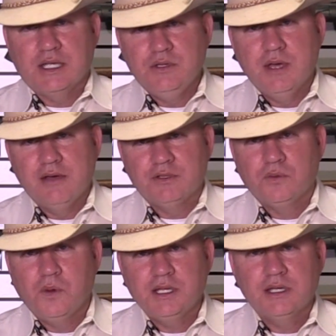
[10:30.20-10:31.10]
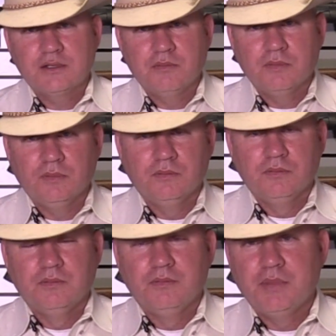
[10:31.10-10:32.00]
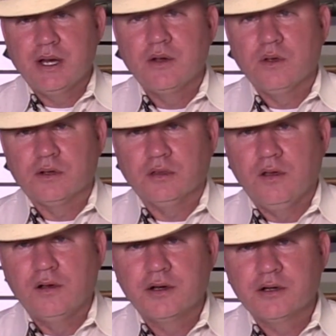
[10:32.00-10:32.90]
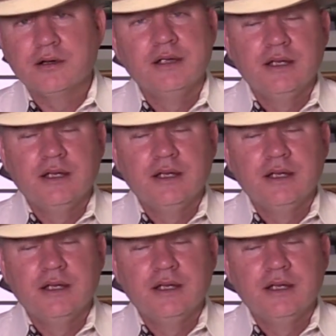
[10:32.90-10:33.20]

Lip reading: and you have a 20-inch barrel or longer,